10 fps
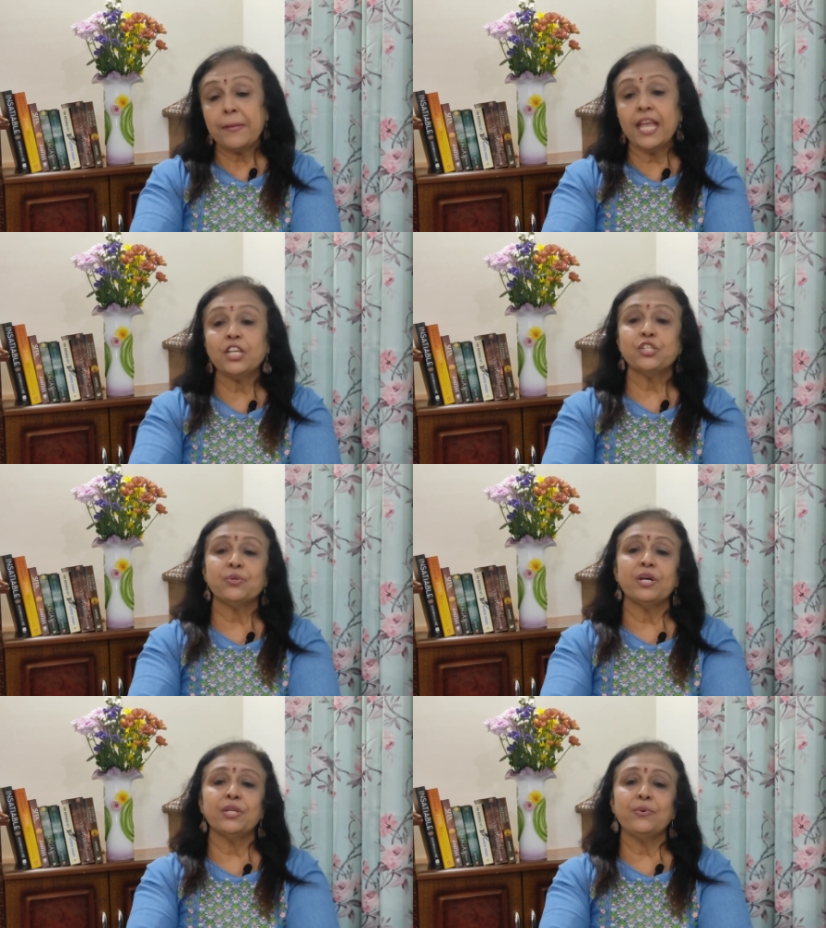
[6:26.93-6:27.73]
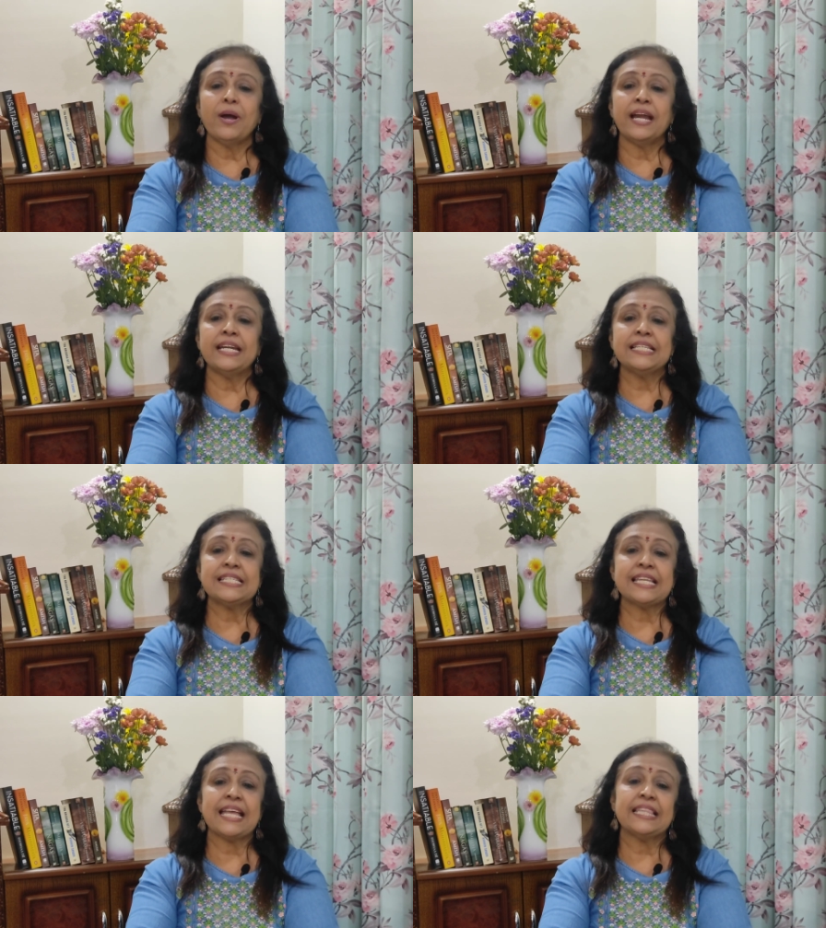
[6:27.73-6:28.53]
Make sure you
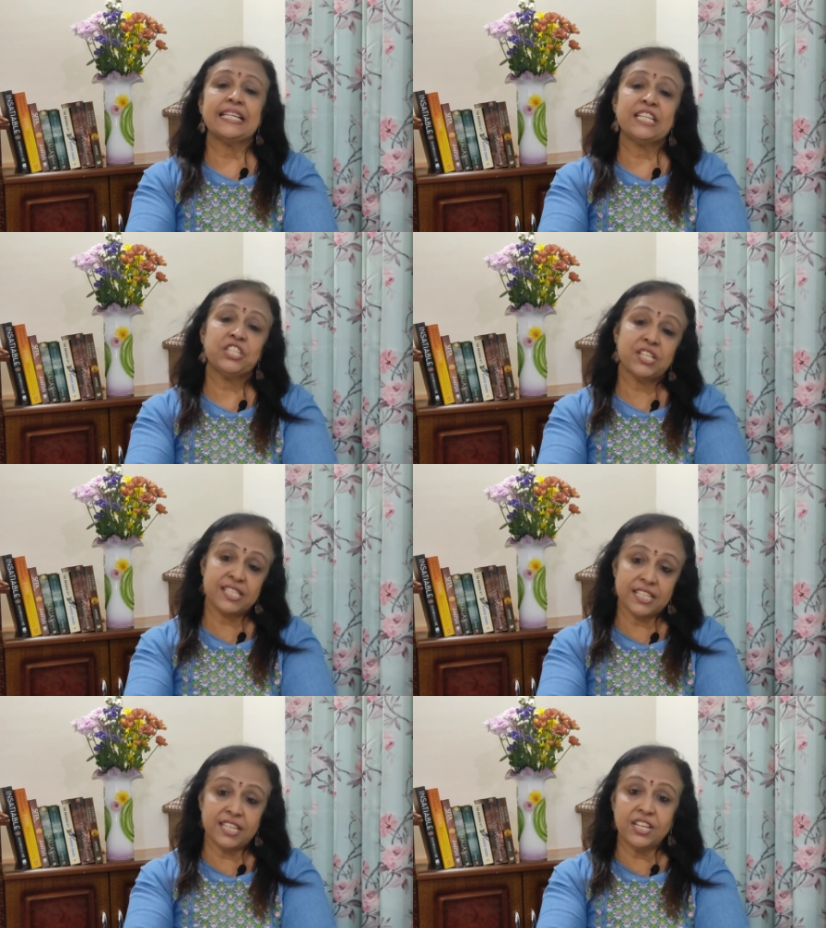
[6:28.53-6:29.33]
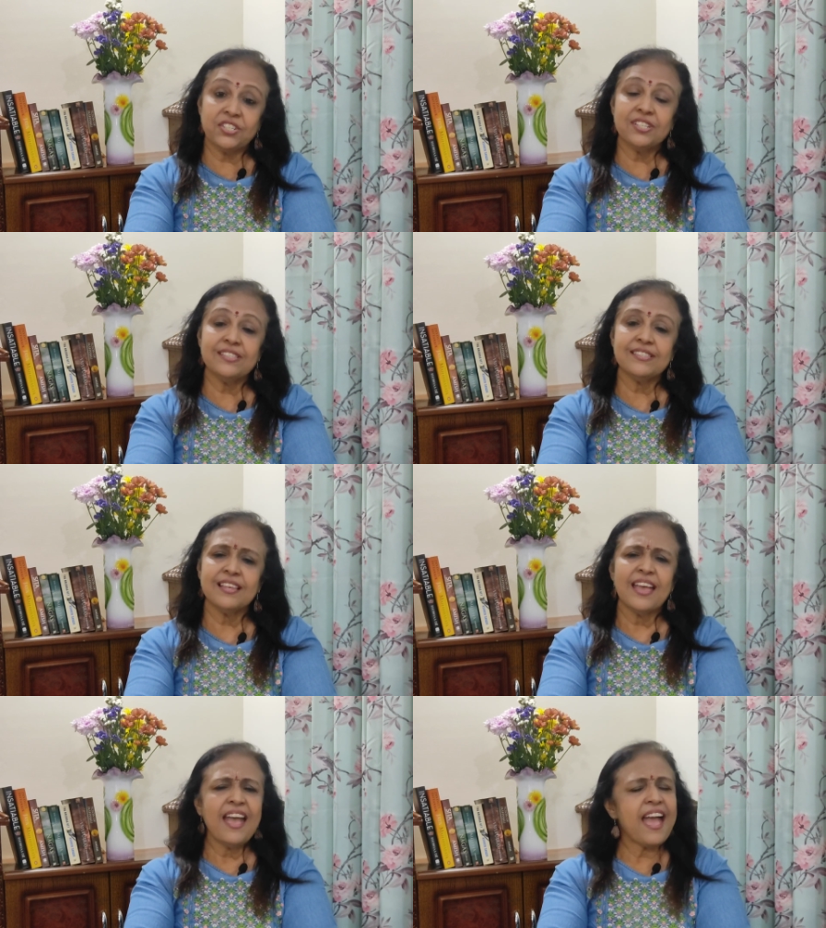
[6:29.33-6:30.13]
understand the teacher's suggestions
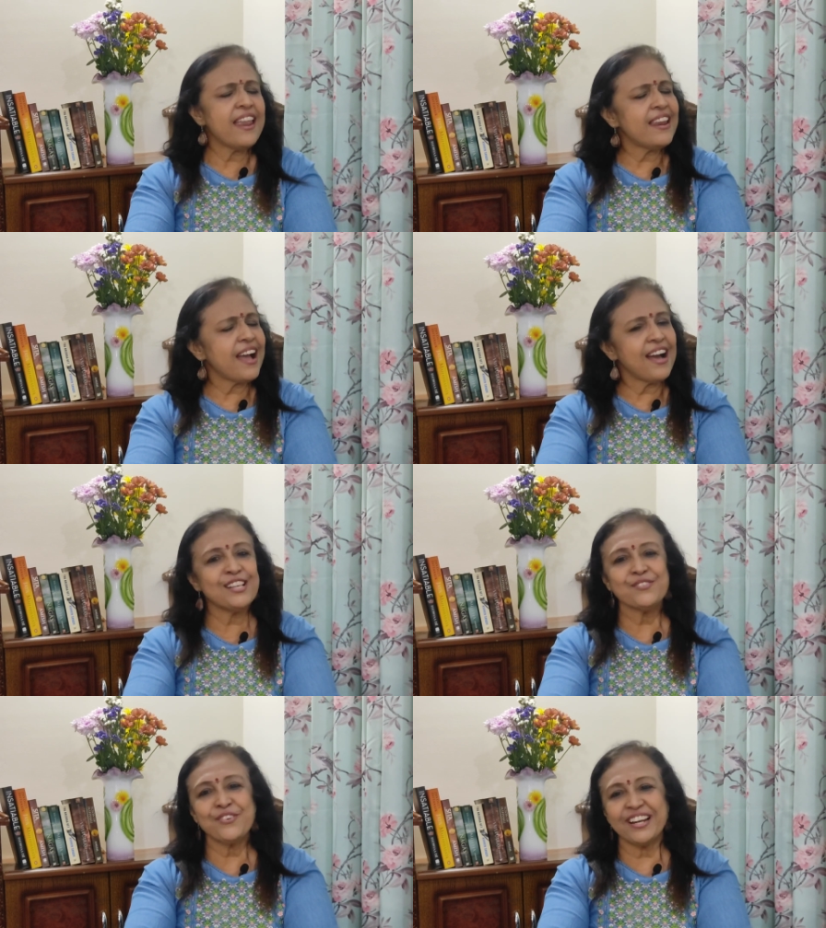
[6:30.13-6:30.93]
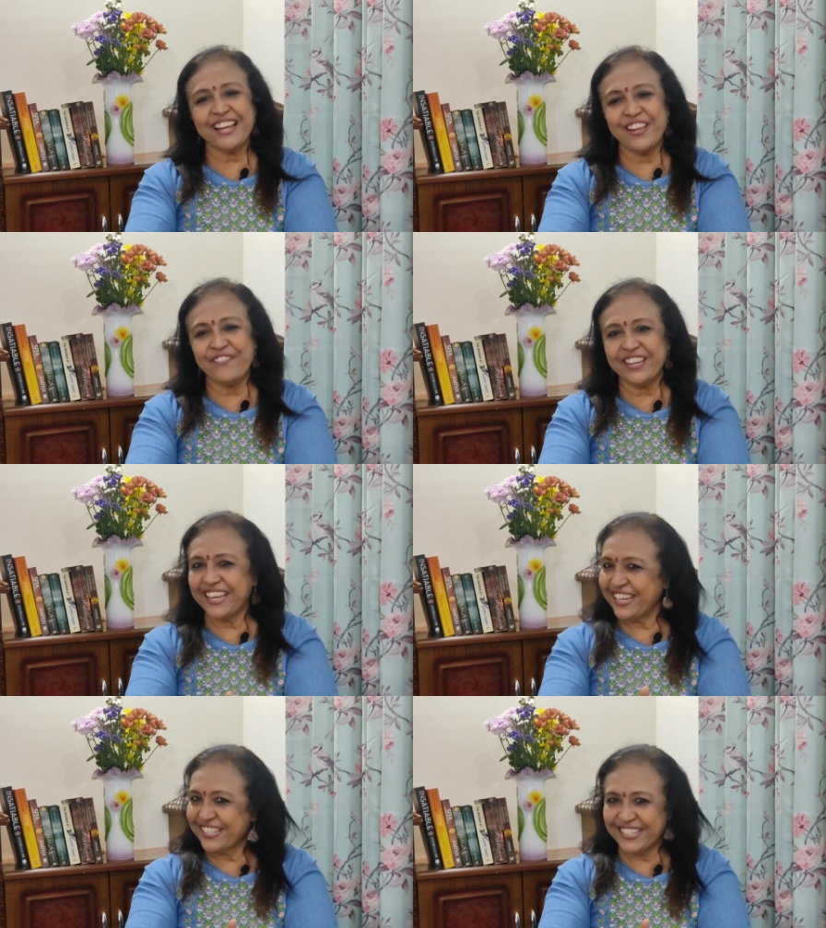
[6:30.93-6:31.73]
and ask for
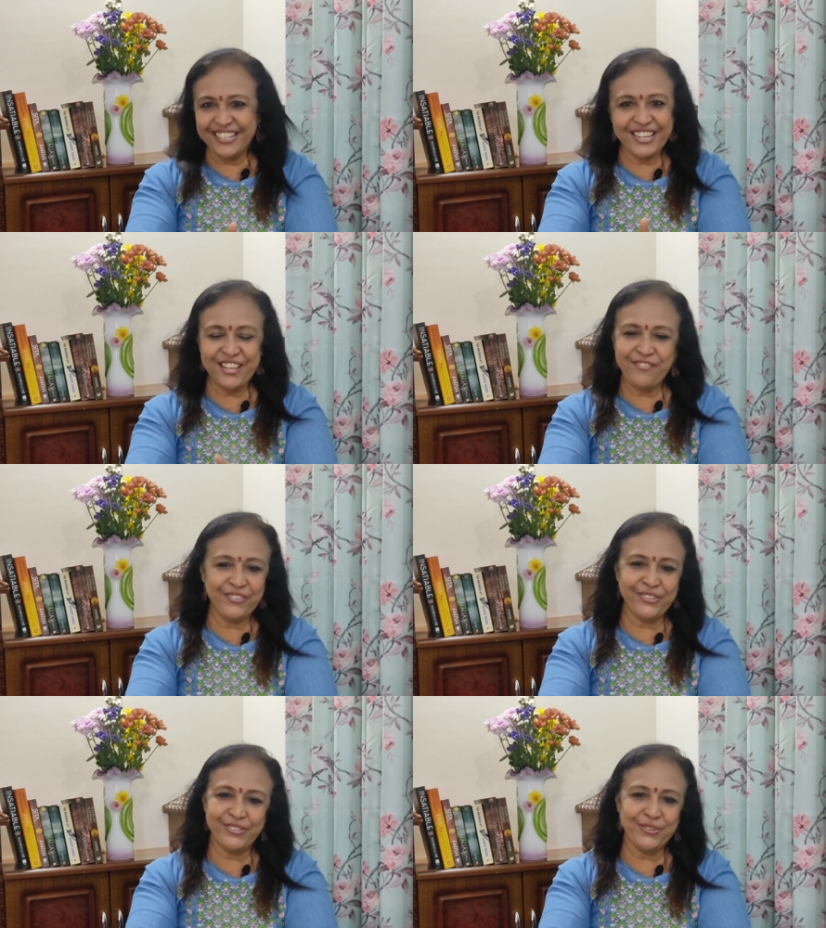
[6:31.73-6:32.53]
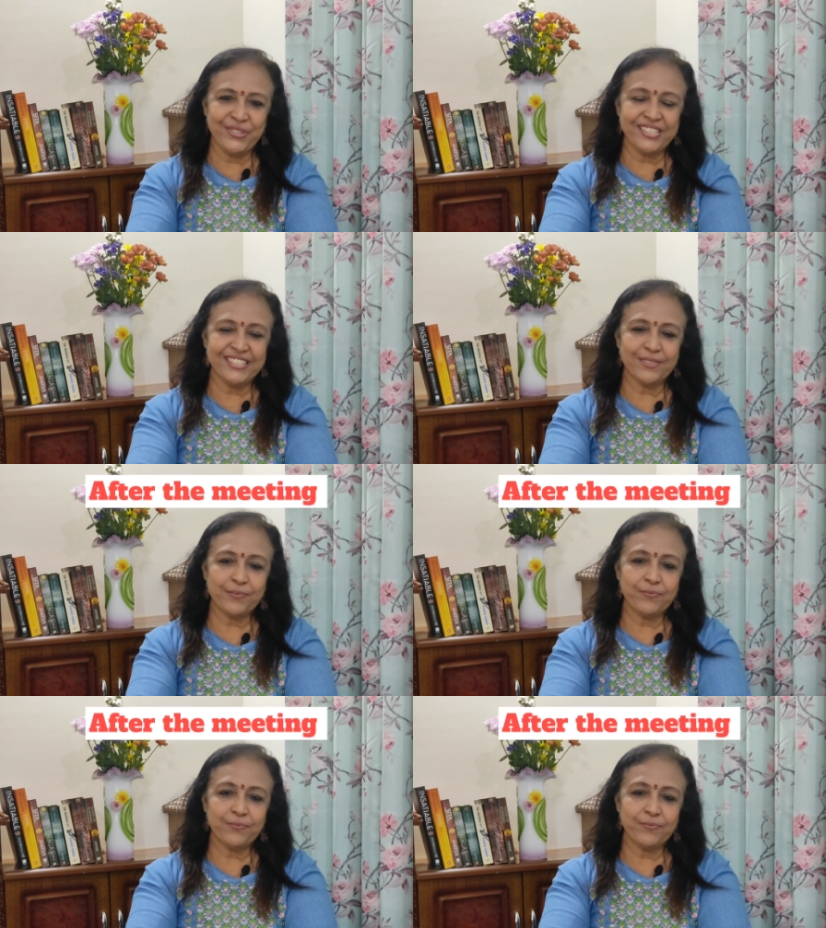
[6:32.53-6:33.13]
clarification if you don't.